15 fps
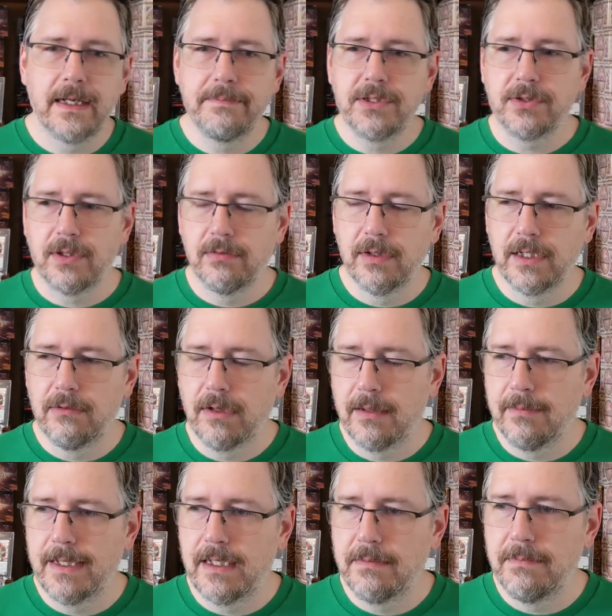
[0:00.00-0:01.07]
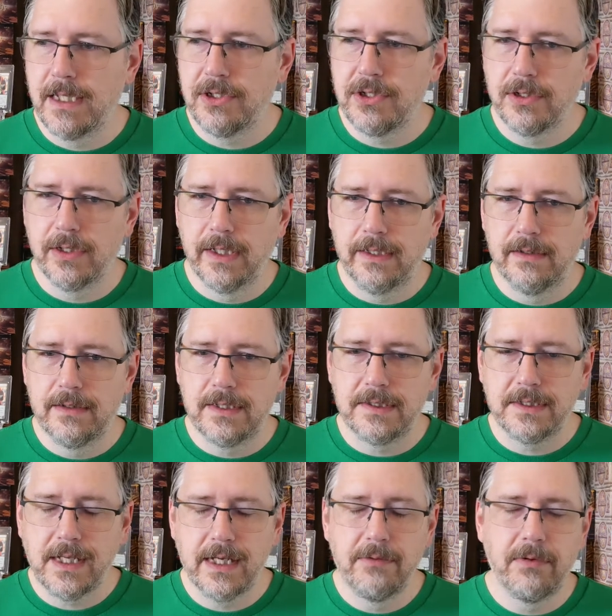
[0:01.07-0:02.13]
So I really want to make sure I
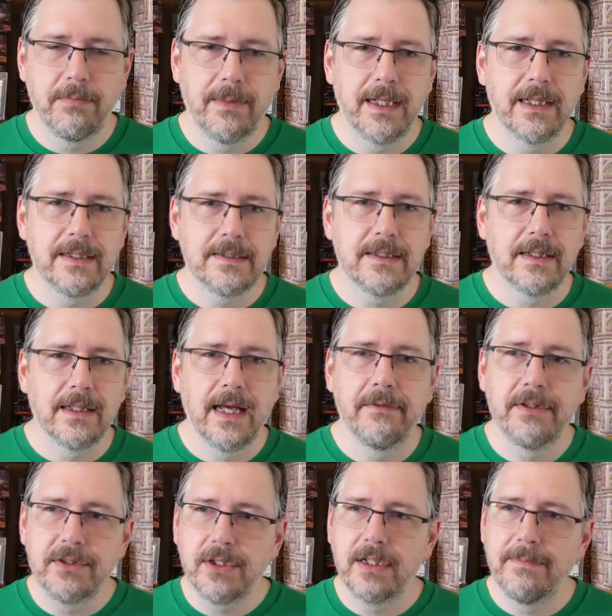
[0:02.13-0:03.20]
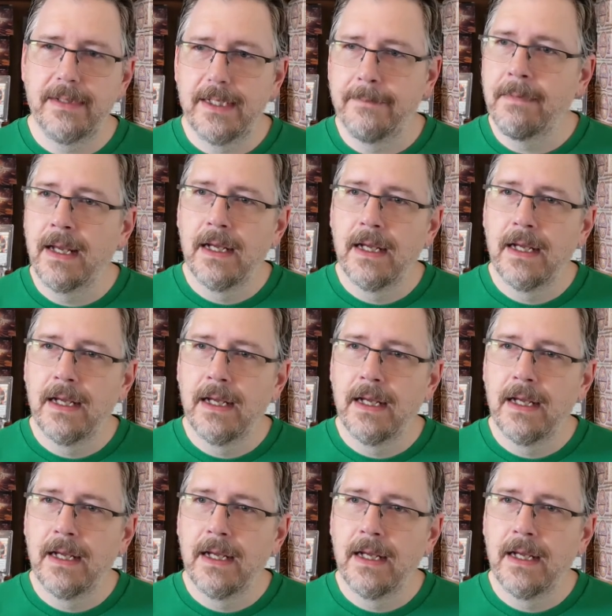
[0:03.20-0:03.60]
decide what my Lesson in Lava is going to be.